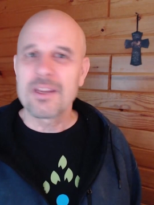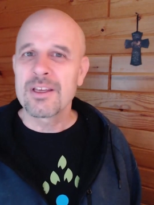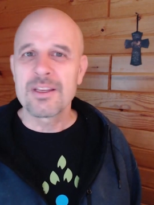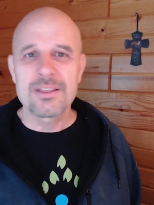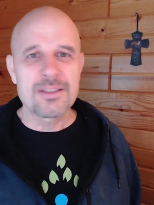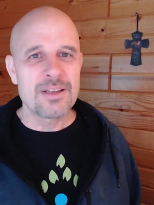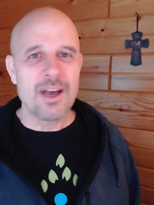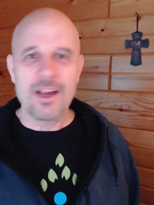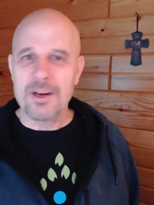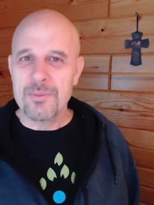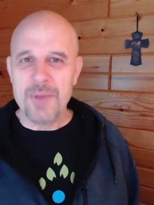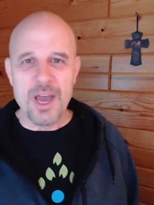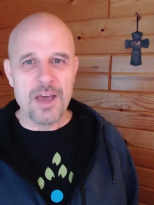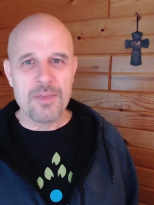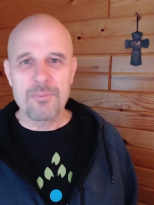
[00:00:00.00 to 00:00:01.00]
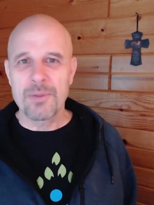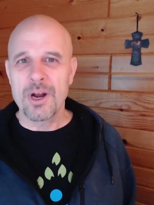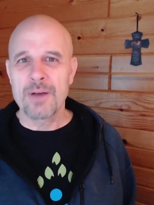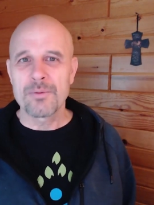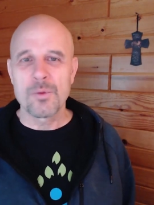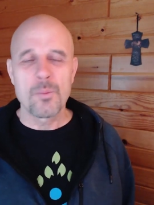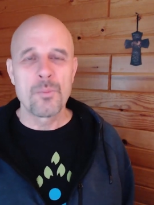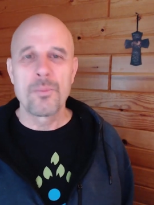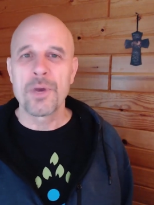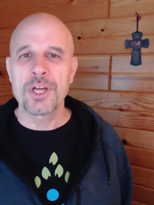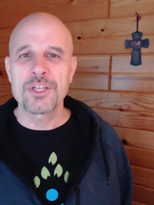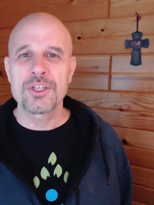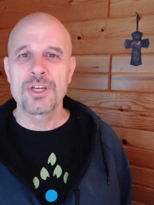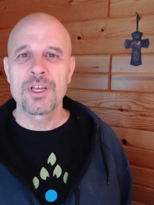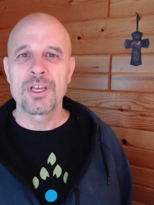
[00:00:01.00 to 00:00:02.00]
is not a math problem.
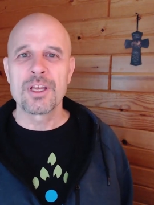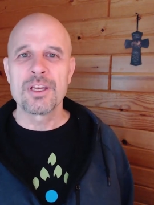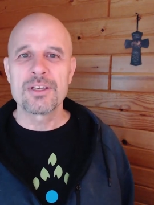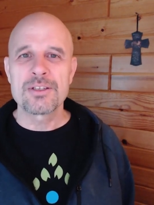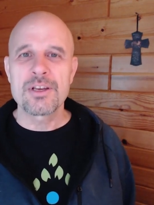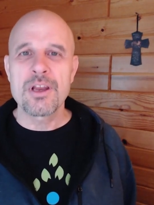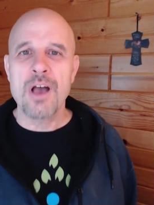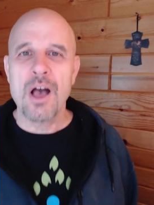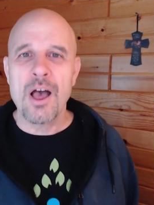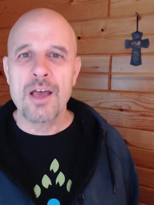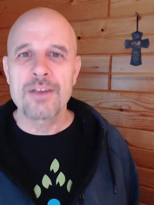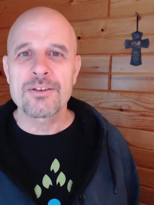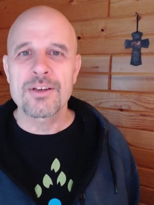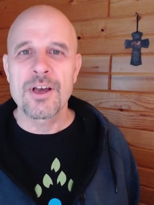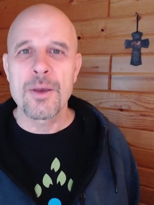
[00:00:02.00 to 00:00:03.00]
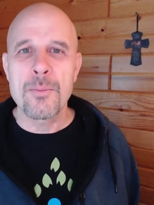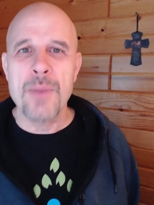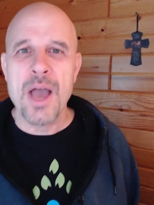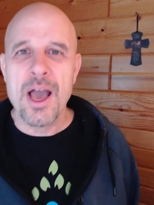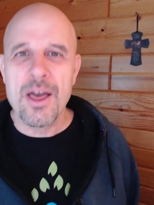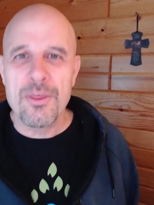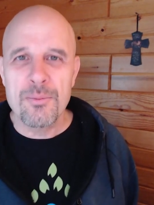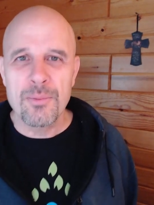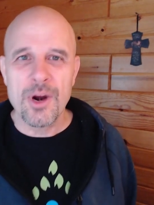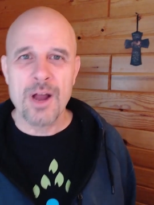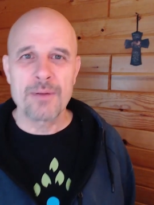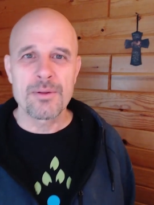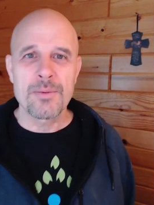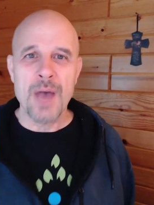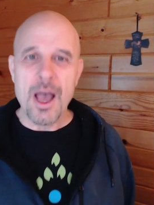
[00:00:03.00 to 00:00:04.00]
Budgeting is not a math
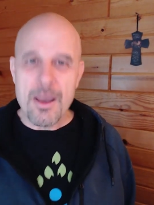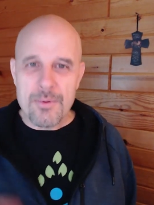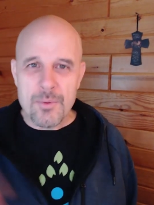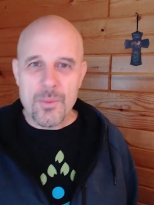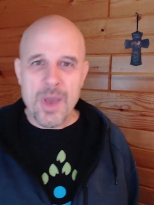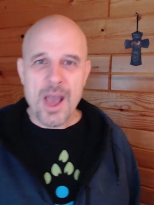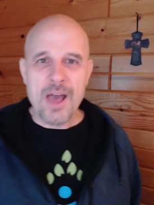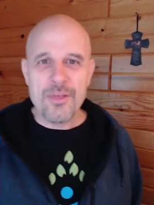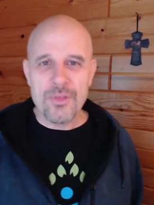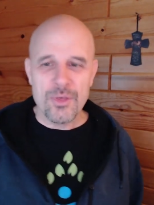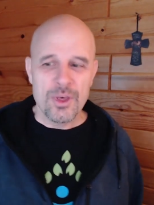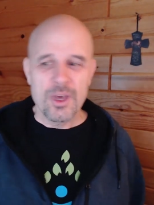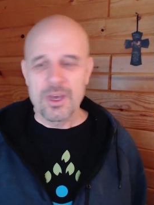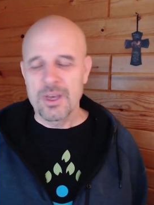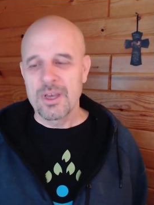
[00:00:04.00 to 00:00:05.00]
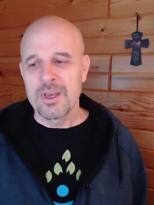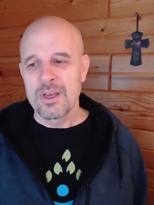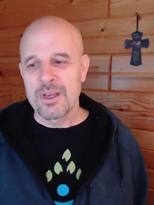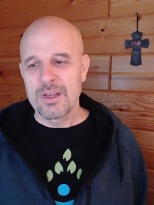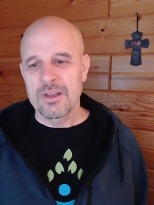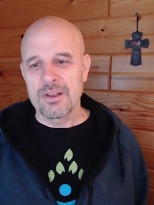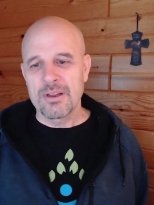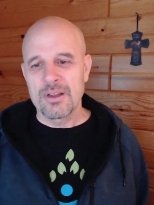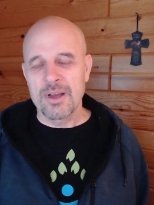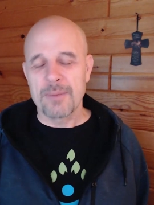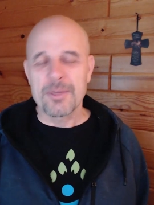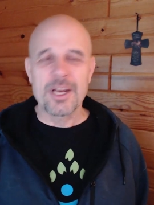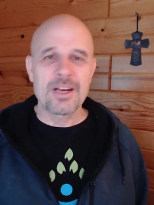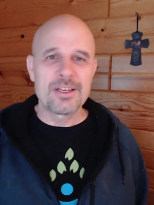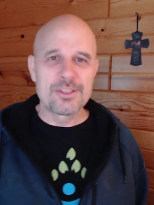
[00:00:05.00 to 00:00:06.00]
problem. I'm a math I'm
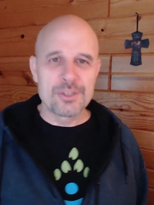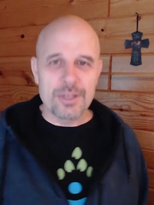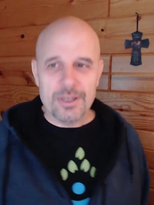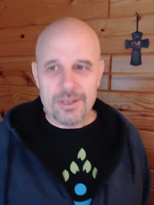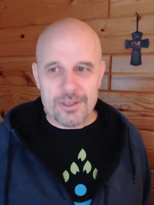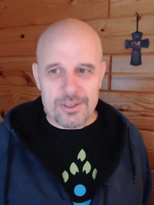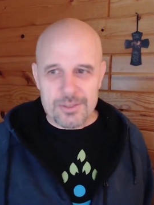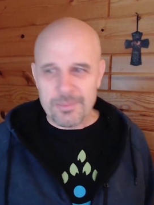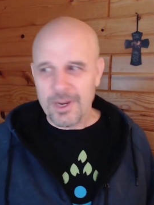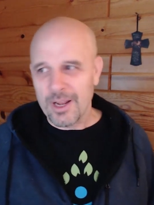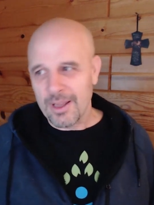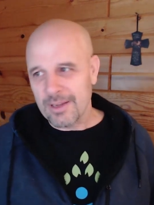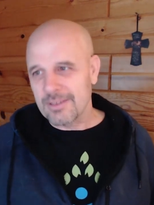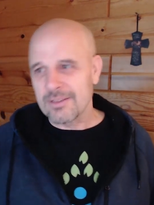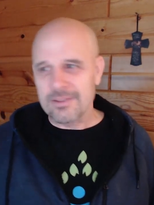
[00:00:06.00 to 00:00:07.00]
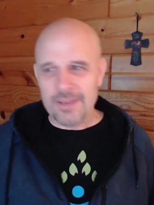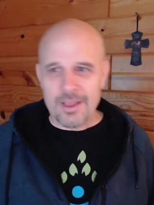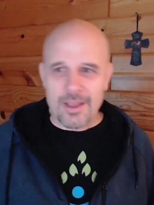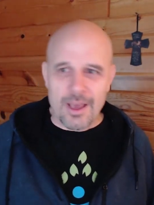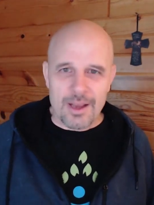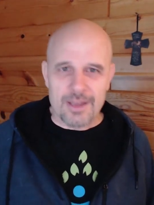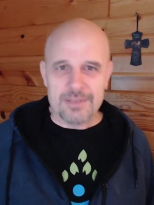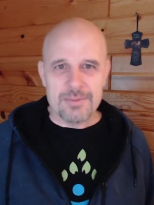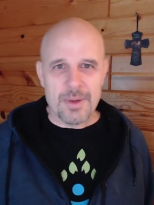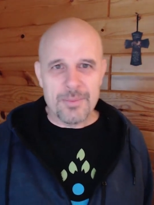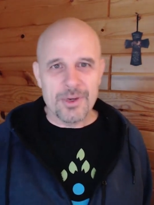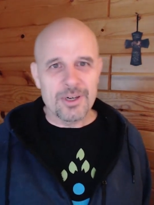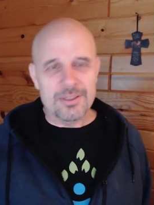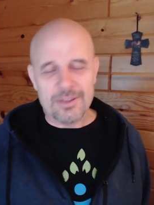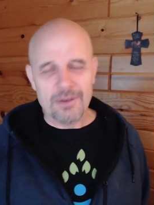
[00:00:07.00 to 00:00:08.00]
not a genius, but I like to say that because my
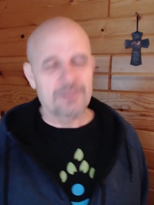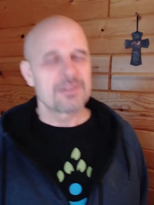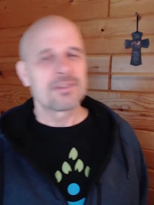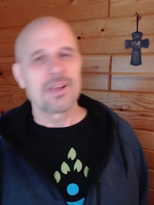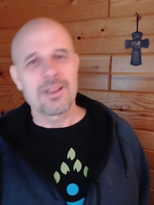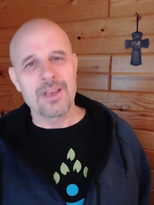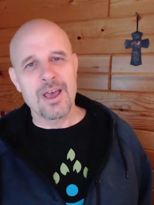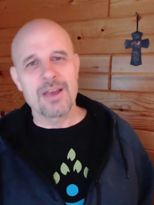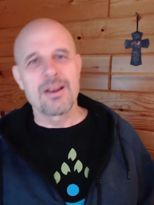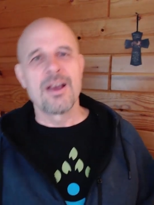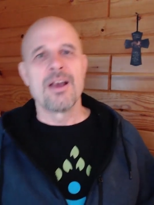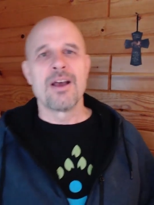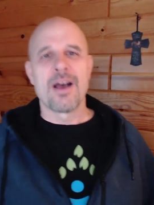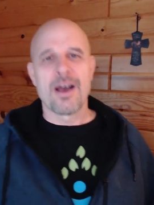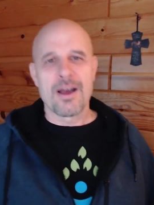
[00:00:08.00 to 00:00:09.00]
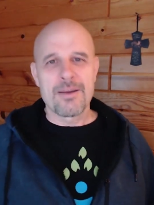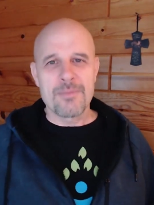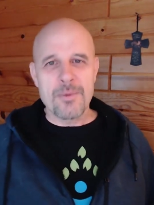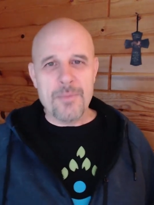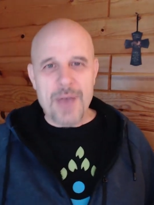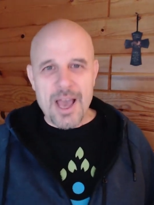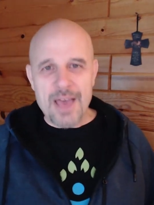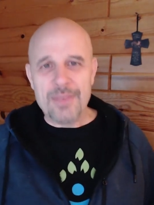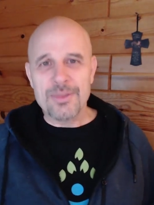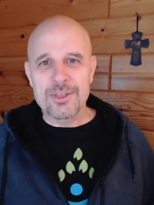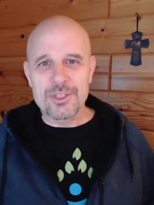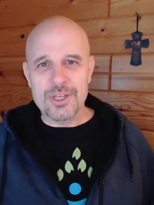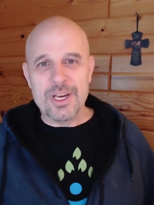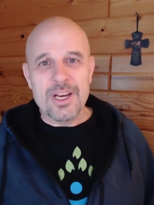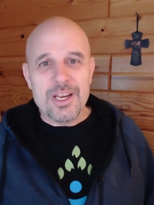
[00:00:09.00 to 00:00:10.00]
parents always said that. I'm a math
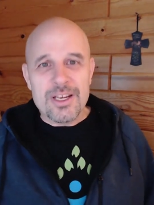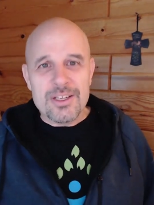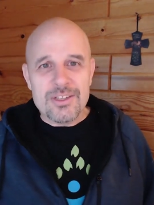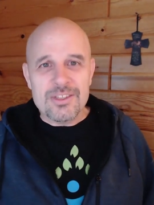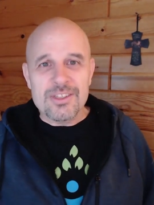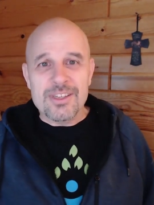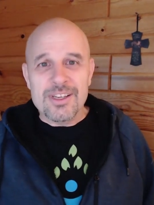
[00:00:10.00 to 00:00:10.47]
genius,